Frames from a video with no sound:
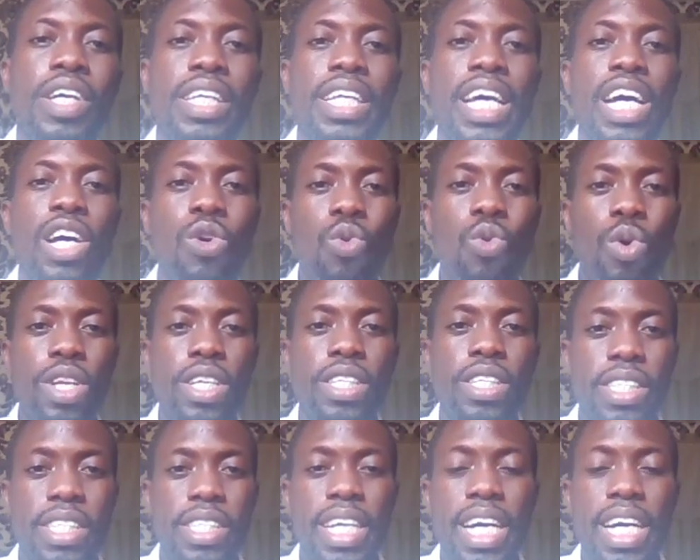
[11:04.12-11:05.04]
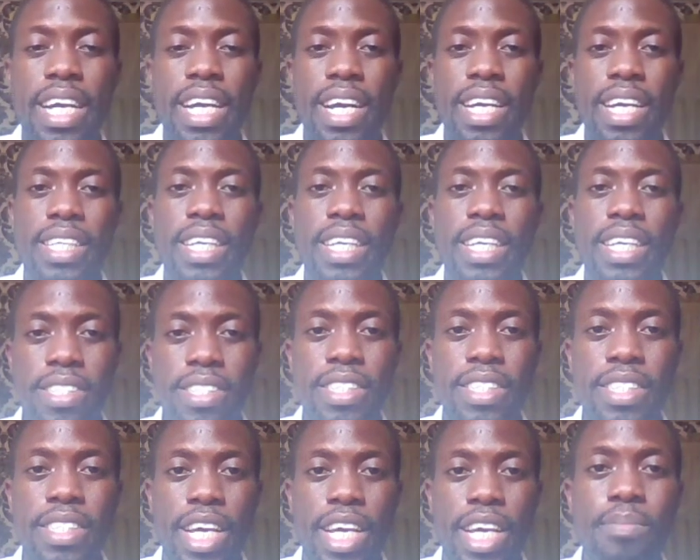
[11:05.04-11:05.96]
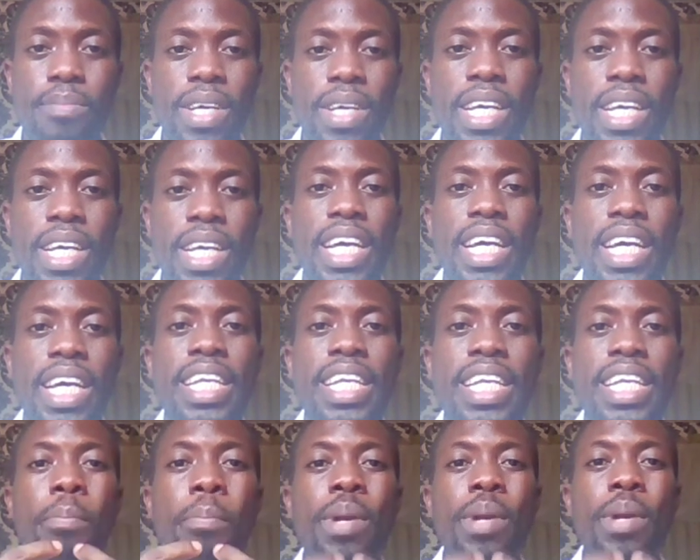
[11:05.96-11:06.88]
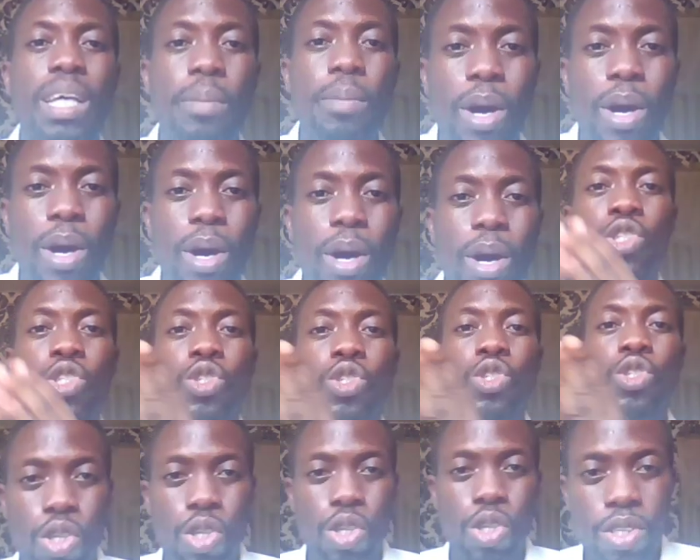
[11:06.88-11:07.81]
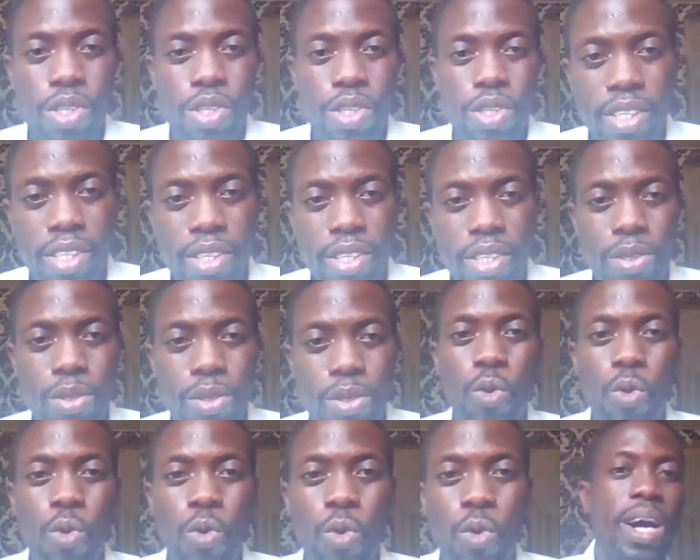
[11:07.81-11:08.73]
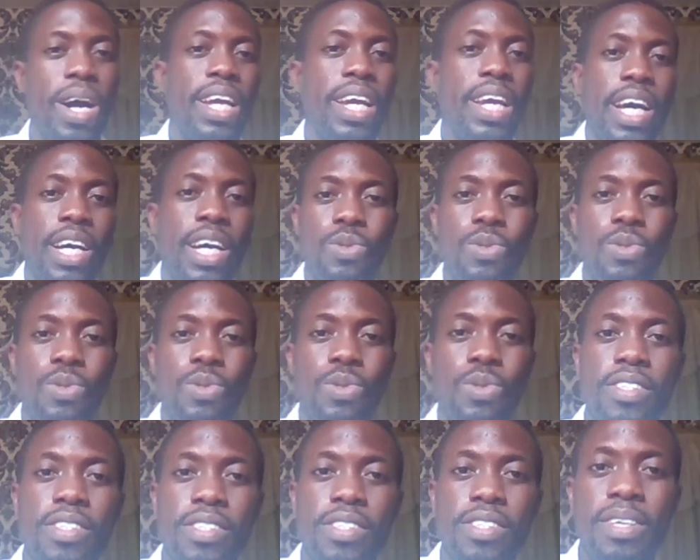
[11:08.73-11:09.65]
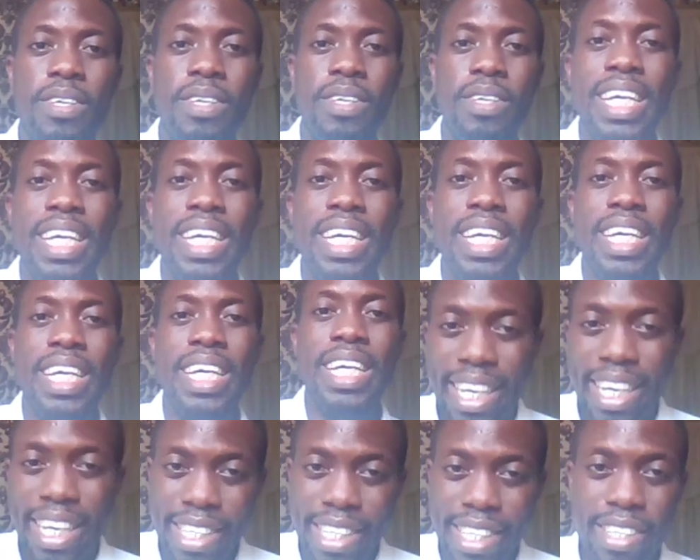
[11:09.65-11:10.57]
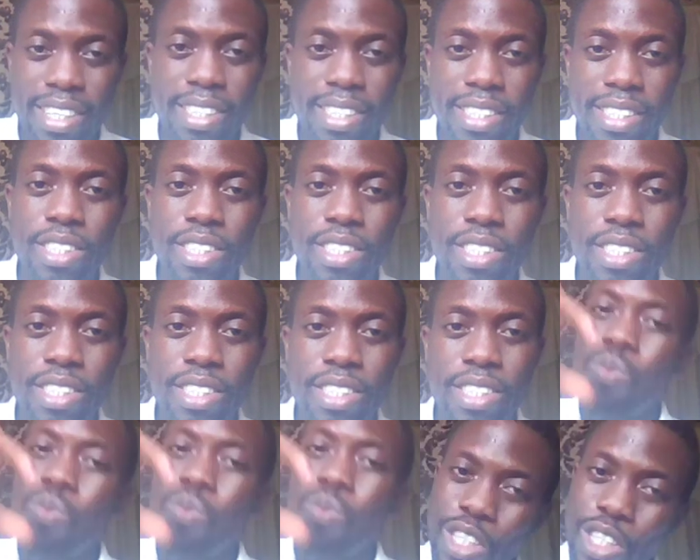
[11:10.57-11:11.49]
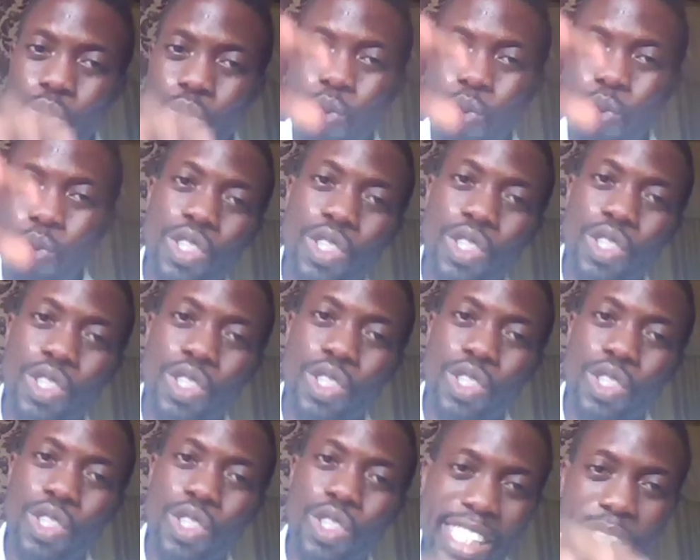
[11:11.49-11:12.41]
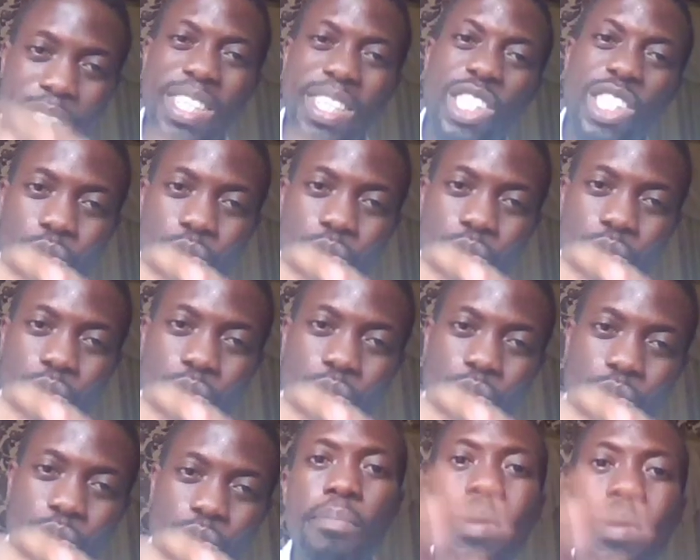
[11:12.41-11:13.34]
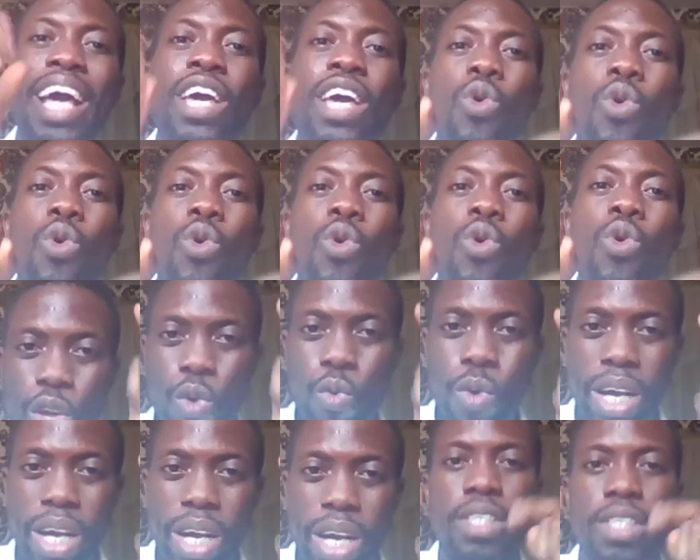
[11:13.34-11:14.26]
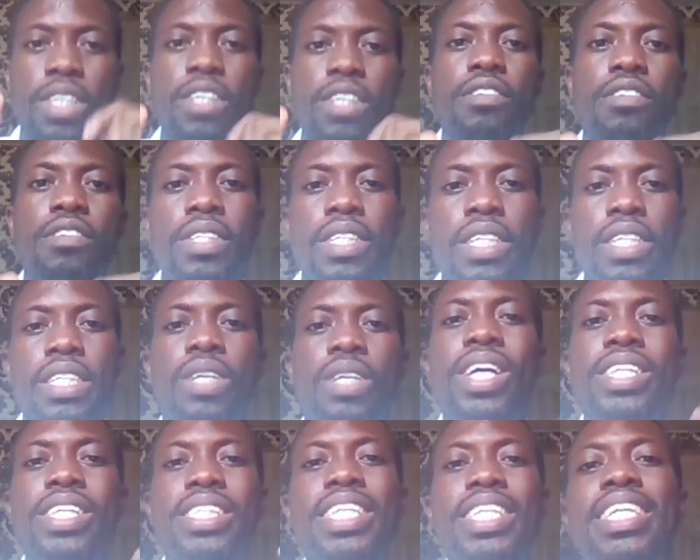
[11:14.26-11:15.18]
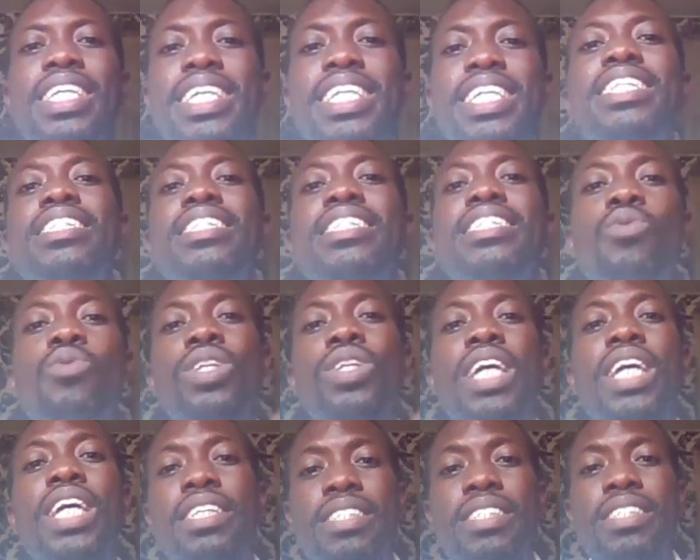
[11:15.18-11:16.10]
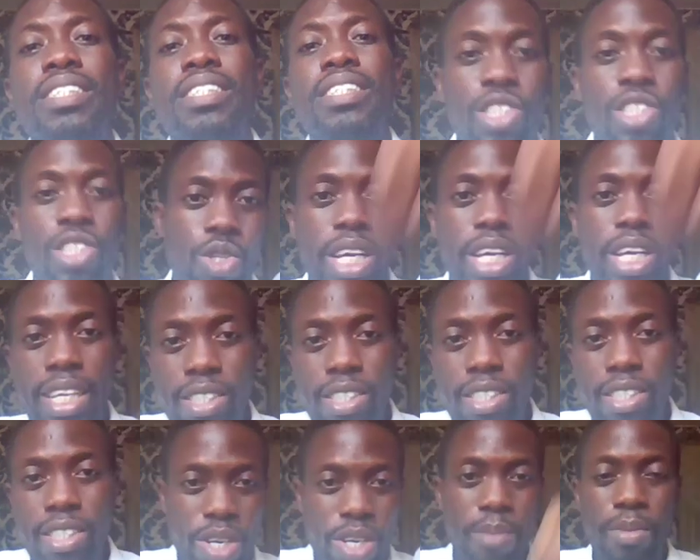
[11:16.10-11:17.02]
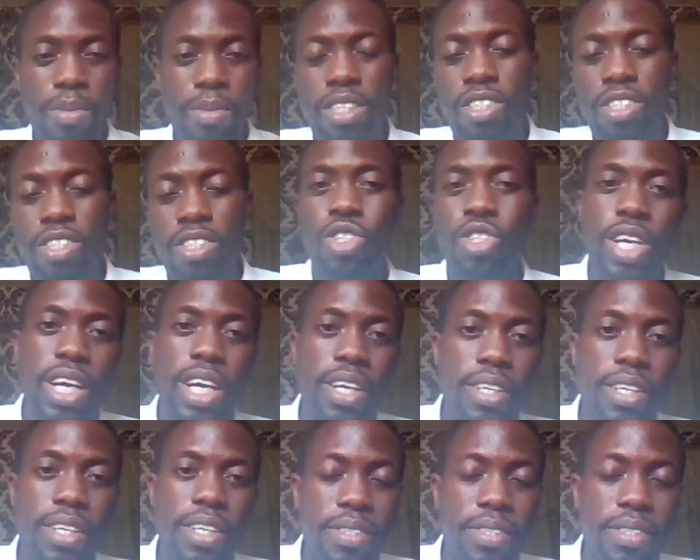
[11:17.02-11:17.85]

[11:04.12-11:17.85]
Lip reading: That quality, that characteristics in them that brings about destruction to human and to things, that characteristics is being sustained by Yhwh himself. That's why I say he is the one that the destroyer is the one that made the destroyer.